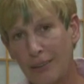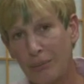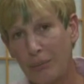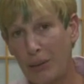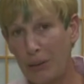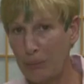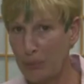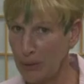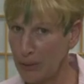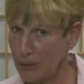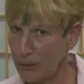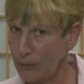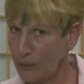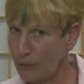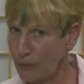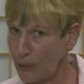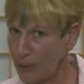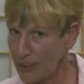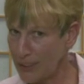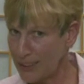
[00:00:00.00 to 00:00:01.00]
Maybe her
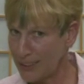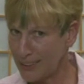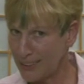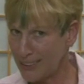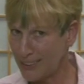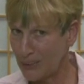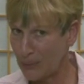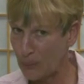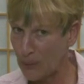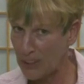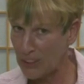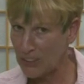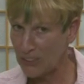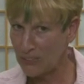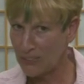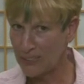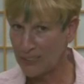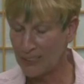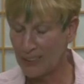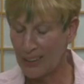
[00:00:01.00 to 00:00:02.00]
voice is the way
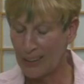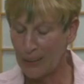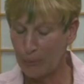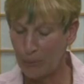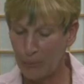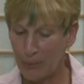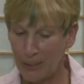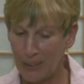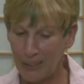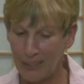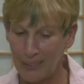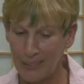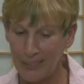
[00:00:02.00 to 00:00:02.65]
to enlightenment.